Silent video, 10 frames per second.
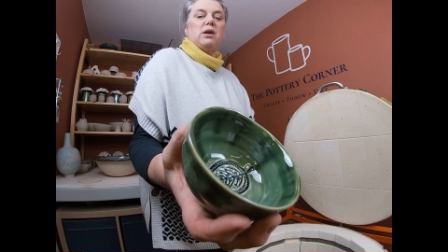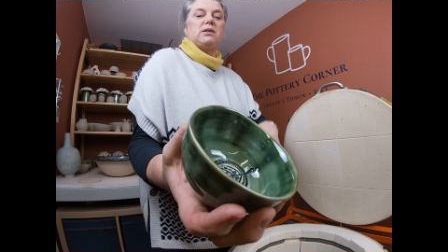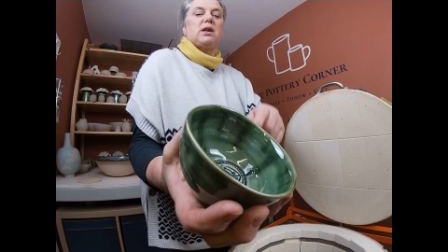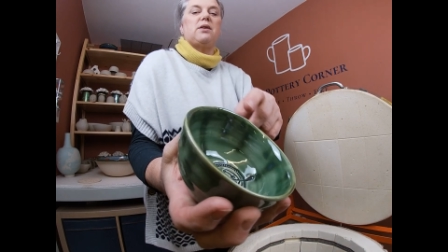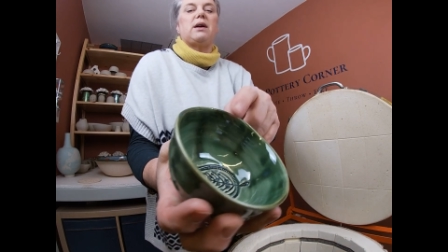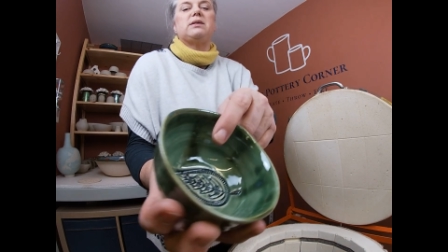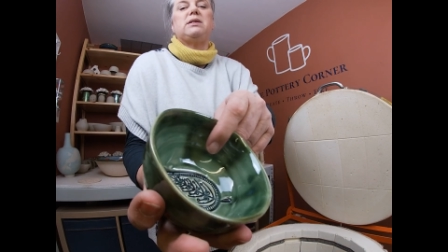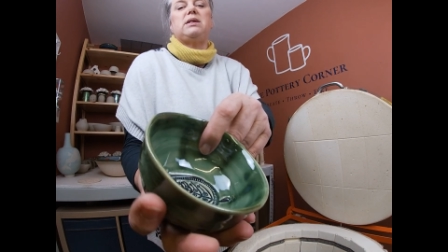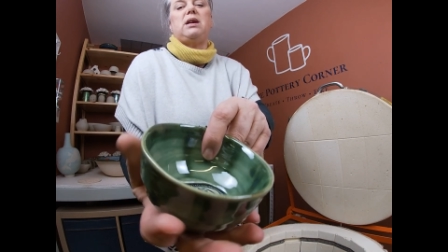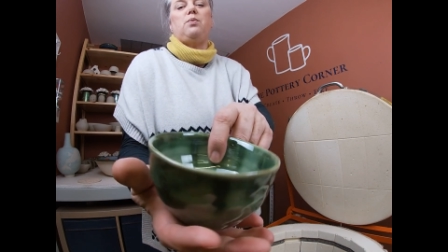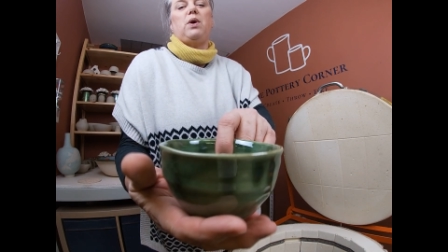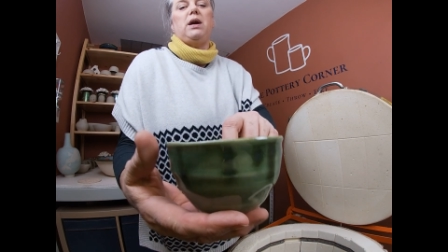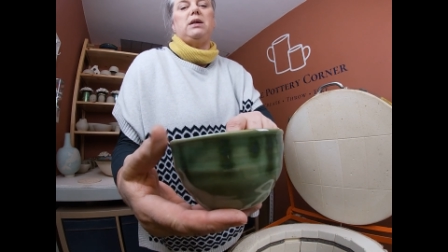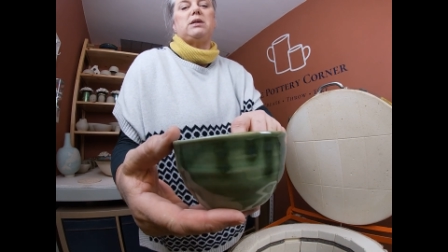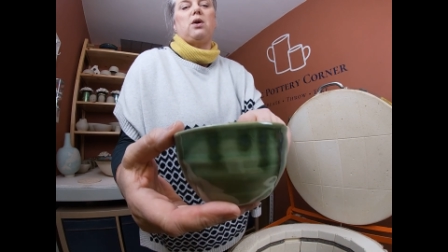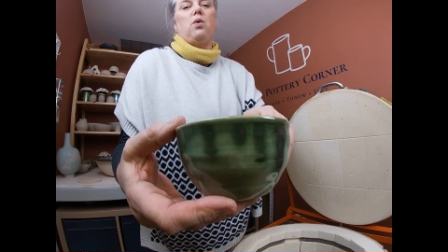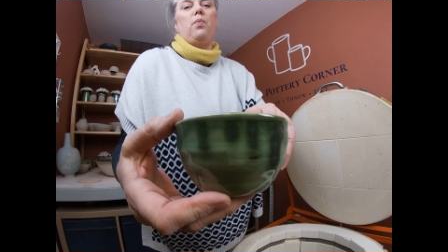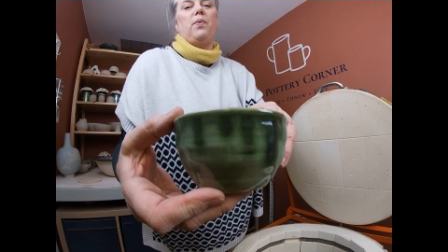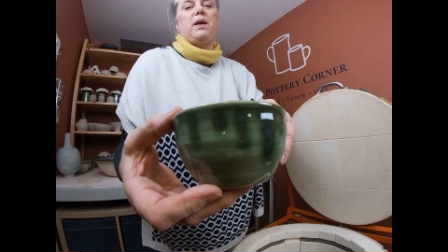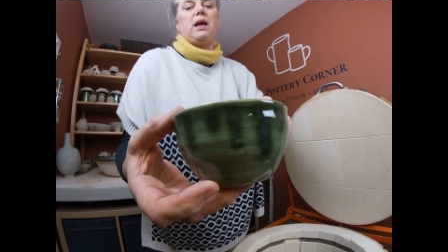So that's seaweed
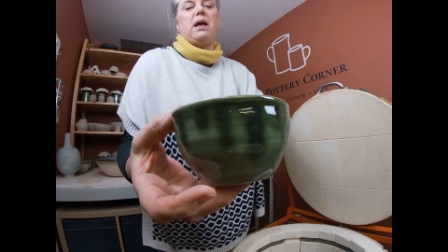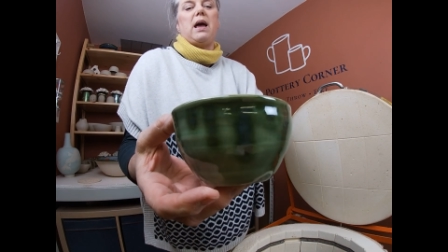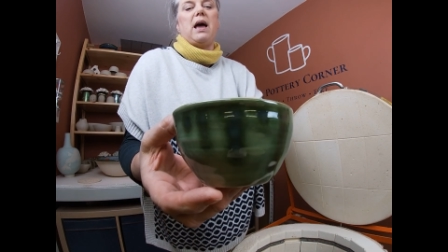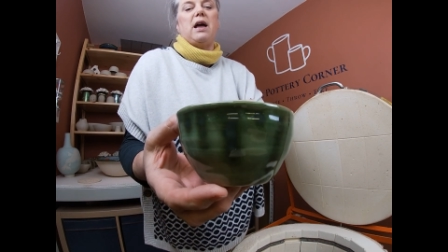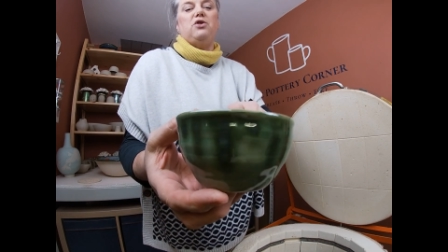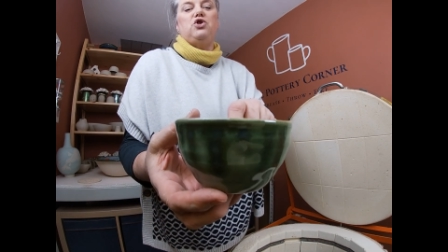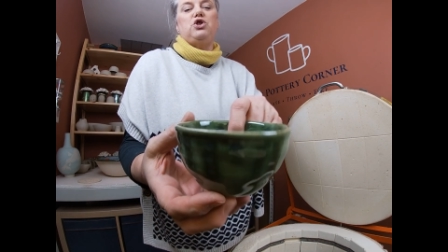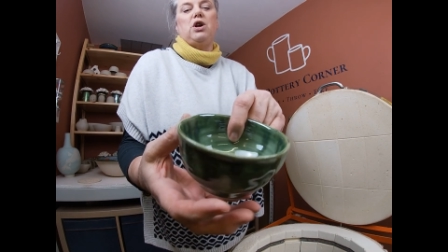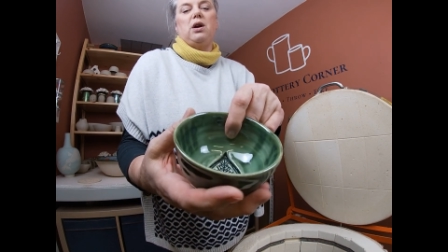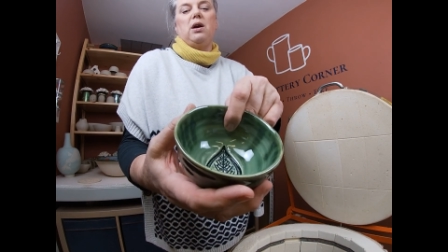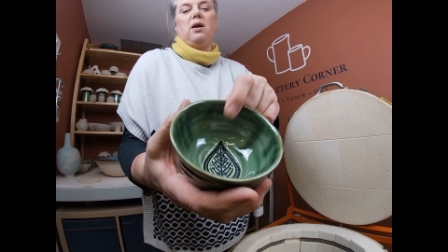on the edge.